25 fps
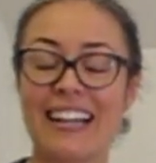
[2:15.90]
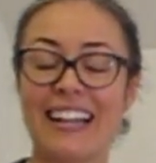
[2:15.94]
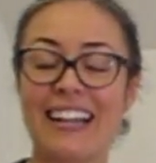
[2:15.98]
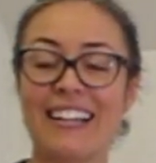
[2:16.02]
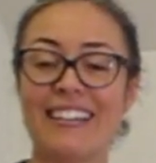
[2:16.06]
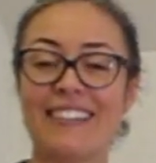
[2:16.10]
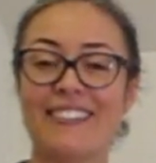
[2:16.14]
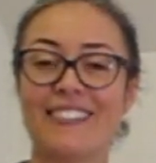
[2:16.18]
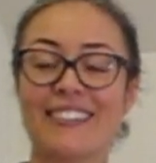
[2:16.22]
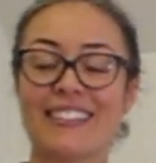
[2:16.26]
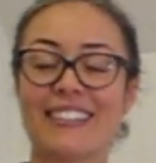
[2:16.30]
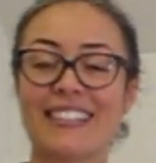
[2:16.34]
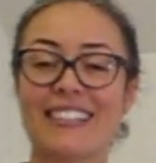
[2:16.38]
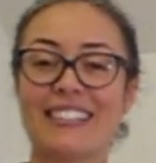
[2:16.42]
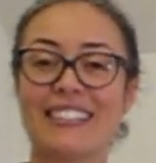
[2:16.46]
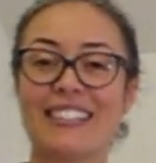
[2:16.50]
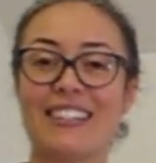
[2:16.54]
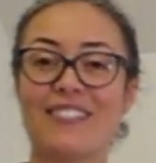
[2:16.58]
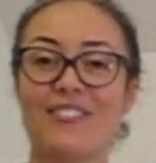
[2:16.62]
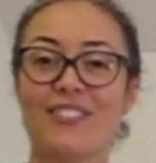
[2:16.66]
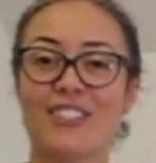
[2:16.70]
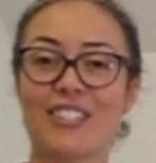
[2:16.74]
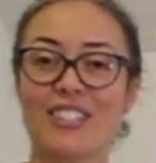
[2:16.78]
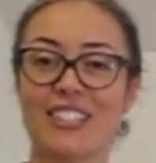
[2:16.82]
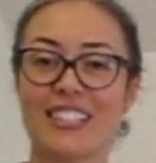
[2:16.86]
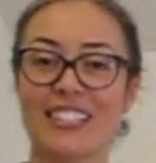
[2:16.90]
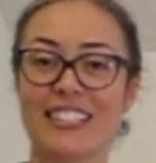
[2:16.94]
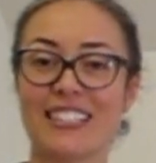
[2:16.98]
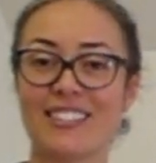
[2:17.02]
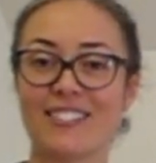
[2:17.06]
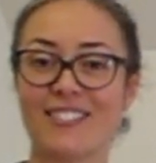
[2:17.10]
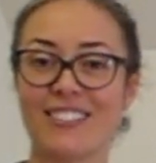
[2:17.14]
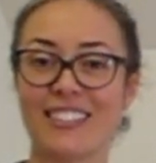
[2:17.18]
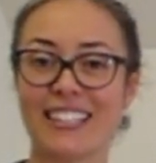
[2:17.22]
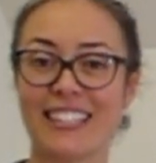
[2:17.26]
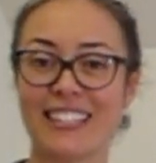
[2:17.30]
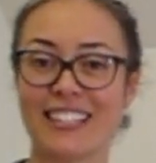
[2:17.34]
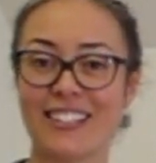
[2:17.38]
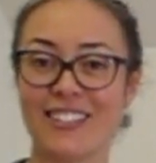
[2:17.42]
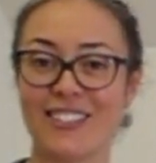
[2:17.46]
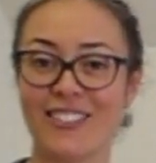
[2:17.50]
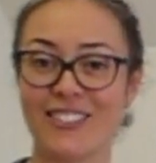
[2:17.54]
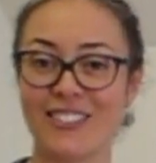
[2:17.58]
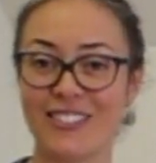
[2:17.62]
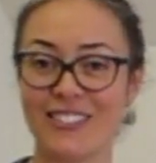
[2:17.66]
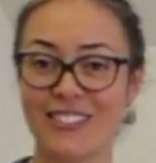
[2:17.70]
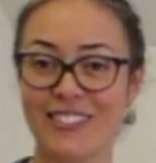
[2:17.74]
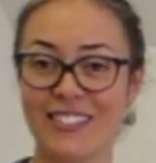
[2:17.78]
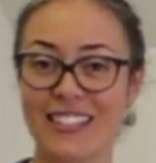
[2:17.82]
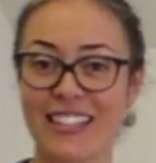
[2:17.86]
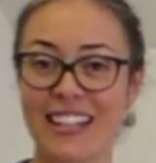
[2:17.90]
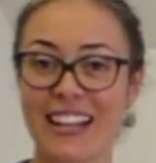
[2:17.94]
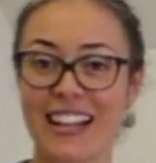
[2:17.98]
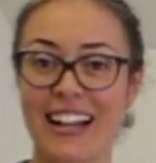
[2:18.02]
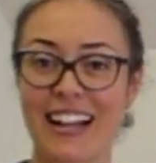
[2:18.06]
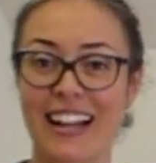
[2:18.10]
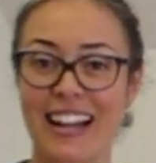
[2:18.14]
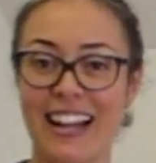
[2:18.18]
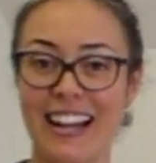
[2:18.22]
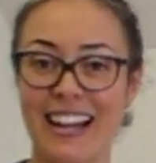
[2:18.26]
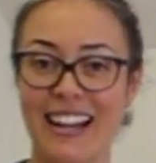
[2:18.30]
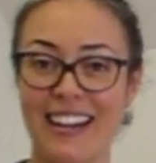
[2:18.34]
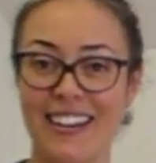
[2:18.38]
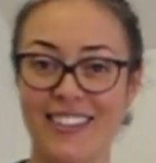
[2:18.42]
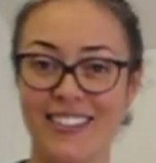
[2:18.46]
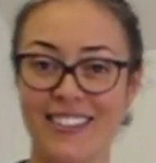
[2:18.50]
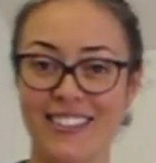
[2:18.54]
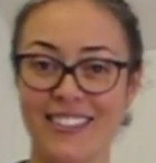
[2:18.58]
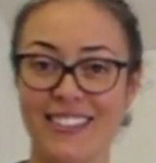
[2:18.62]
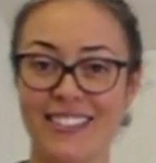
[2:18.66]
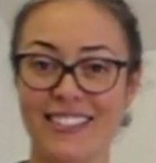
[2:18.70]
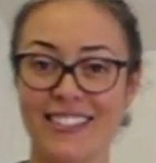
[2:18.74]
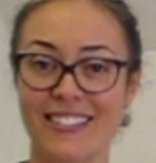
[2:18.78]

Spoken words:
and what the temperature is when it goes out.